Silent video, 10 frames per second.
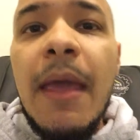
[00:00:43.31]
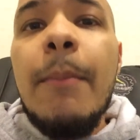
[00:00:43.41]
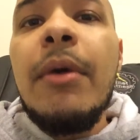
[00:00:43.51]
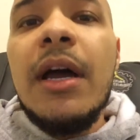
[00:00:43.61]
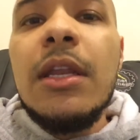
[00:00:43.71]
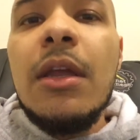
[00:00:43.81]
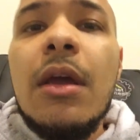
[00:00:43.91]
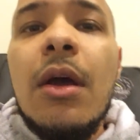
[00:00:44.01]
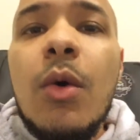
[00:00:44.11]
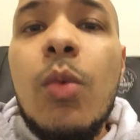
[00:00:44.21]
But
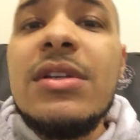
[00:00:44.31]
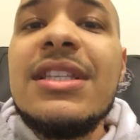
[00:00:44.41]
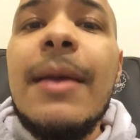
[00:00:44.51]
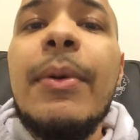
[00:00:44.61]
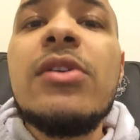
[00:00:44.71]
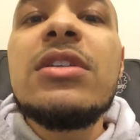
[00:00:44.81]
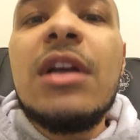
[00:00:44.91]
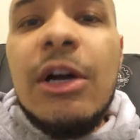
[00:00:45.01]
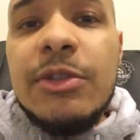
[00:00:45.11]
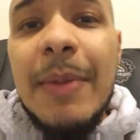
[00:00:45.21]
once that person
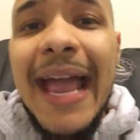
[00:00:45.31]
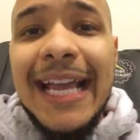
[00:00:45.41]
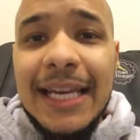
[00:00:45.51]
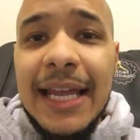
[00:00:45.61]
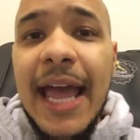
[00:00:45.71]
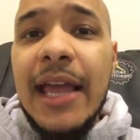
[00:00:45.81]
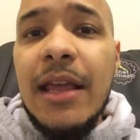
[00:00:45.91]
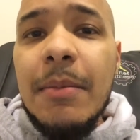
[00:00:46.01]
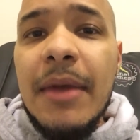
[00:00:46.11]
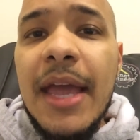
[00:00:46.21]
comes back in the
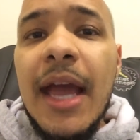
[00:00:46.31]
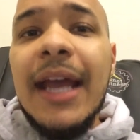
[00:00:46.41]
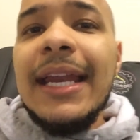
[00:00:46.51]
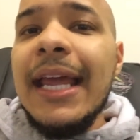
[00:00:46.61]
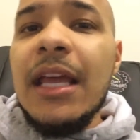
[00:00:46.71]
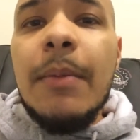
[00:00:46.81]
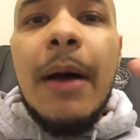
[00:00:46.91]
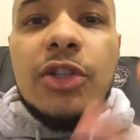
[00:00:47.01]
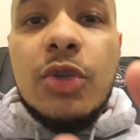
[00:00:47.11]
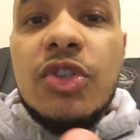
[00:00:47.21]
game and they hit
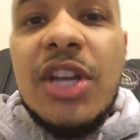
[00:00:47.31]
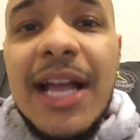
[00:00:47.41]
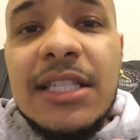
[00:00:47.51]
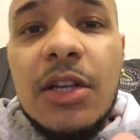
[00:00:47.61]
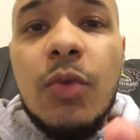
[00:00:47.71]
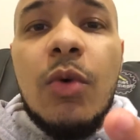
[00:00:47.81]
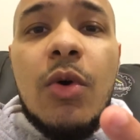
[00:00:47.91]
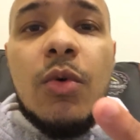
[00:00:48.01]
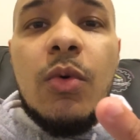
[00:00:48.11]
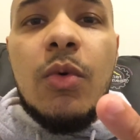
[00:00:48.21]
about two shots in a
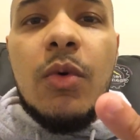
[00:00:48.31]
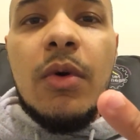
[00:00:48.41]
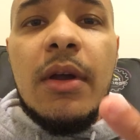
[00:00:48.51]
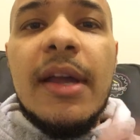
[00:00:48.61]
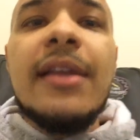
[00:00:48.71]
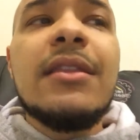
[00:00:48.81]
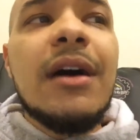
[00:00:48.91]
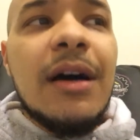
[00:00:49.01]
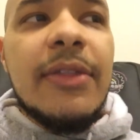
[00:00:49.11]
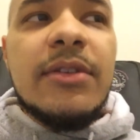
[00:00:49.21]
row, the
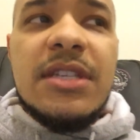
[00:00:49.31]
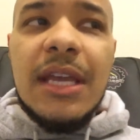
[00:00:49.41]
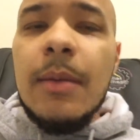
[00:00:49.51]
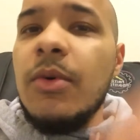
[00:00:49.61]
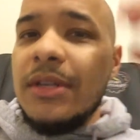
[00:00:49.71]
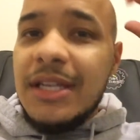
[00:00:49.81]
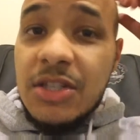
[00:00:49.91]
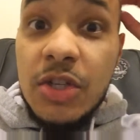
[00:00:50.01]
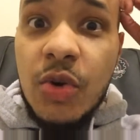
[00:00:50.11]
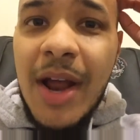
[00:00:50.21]
other team will then
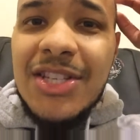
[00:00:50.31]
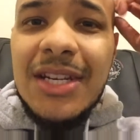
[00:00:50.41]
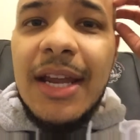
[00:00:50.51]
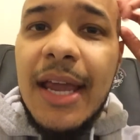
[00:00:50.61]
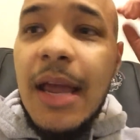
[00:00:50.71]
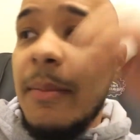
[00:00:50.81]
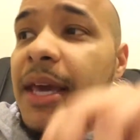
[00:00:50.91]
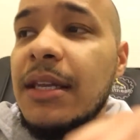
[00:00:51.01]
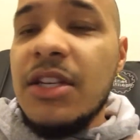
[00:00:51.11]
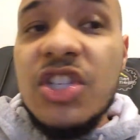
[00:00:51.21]
start scratching their head,
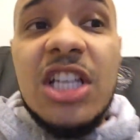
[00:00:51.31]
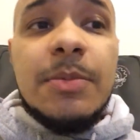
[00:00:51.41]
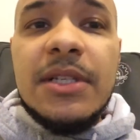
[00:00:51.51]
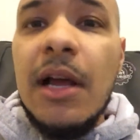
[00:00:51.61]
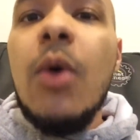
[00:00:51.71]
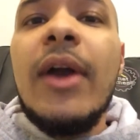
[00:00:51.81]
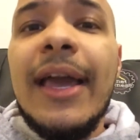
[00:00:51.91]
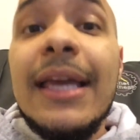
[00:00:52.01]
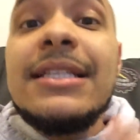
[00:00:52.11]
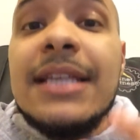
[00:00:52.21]
making adjustments. Like,
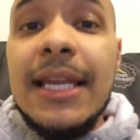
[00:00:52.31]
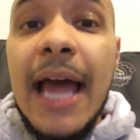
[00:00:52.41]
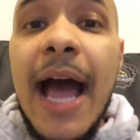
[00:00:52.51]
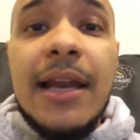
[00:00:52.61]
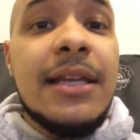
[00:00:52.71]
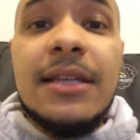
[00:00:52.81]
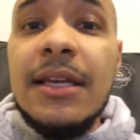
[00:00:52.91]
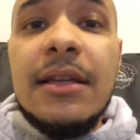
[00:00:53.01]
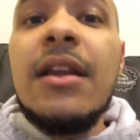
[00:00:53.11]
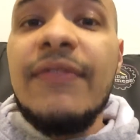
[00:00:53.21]
okay, he's getting hot. He, he,
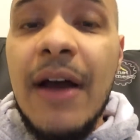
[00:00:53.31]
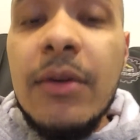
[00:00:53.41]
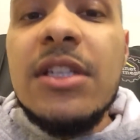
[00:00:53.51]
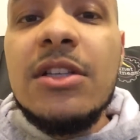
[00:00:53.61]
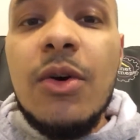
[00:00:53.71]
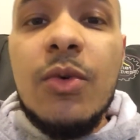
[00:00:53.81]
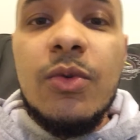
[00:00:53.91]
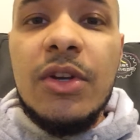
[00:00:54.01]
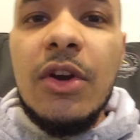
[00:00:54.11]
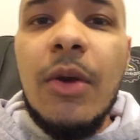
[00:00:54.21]
he found his zone.
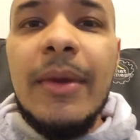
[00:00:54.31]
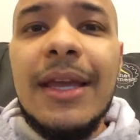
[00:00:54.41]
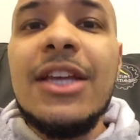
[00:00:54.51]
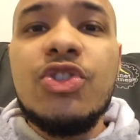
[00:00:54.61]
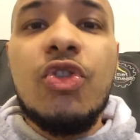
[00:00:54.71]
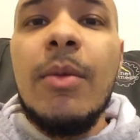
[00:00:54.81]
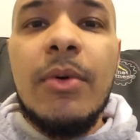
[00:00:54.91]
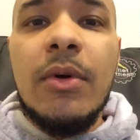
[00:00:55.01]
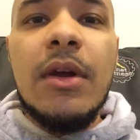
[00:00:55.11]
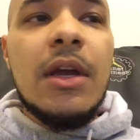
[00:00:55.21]
You know what I mean? He's
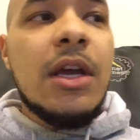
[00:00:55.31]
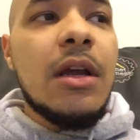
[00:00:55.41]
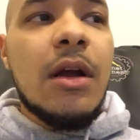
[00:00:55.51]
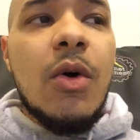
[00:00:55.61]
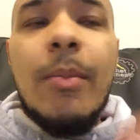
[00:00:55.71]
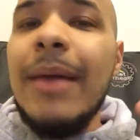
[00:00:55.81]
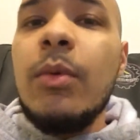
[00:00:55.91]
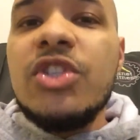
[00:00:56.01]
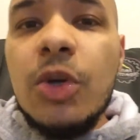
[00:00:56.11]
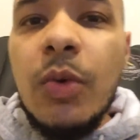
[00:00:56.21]
trouble. You know, maybe
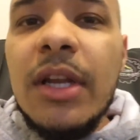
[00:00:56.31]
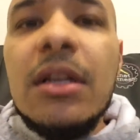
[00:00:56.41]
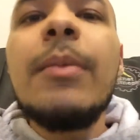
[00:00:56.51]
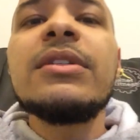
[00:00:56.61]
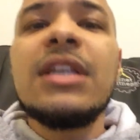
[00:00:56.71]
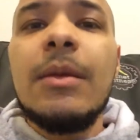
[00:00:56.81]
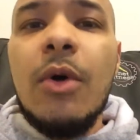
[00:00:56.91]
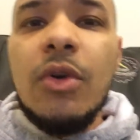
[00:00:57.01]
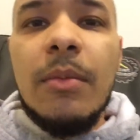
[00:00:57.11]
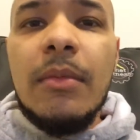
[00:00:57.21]
we should run a double team
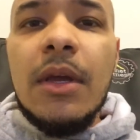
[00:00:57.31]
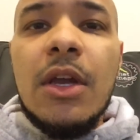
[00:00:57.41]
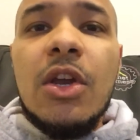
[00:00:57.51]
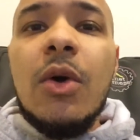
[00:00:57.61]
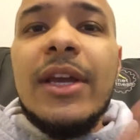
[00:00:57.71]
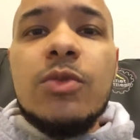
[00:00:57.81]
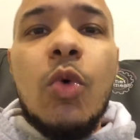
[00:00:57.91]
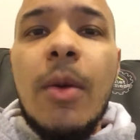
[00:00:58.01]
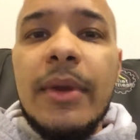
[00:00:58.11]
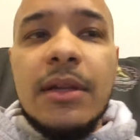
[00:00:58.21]
on him. You know, he's
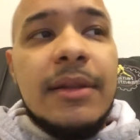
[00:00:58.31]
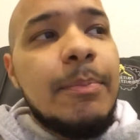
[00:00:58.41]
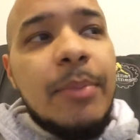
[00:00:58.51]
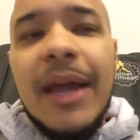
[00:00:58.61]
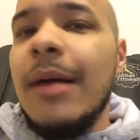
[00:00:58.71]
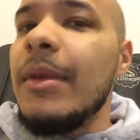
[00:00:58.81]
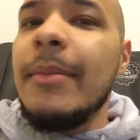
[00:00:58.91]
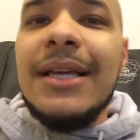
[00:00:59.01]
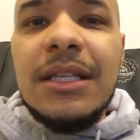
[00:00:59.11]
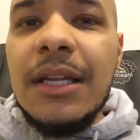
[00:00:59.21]
warming. Bam, he
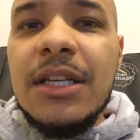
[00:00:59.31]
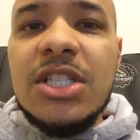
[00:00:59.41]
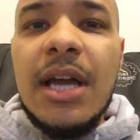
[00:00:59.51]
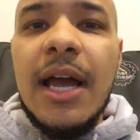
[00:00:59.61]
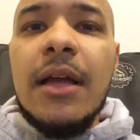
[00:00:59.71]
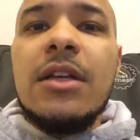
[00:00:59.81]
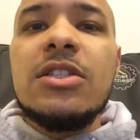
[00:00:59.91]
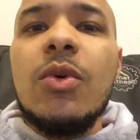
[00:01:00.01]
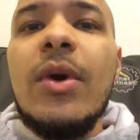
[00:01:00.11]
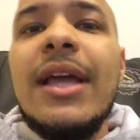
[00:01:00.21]
makes another shot.
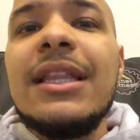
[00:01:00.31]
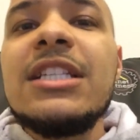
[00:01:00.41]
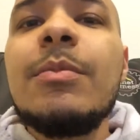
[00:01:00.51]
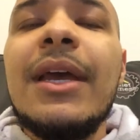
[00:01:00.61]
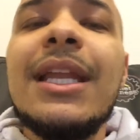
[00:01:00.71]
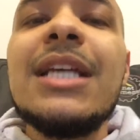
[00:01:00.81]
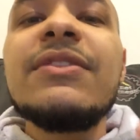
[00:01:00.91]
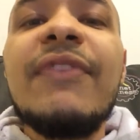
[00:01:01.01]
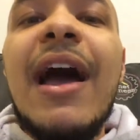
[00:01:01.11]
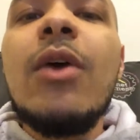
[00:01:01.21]
So this man has
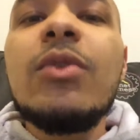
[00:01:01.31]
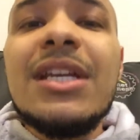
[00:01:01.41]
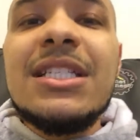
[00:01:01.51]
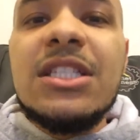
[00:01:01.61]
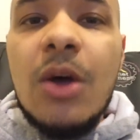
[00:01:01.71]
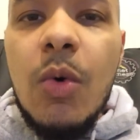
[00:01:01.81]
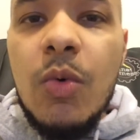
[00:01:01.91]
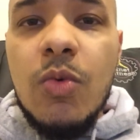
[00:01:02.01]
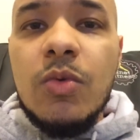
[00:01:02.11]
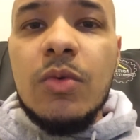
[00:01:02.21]
found his zone.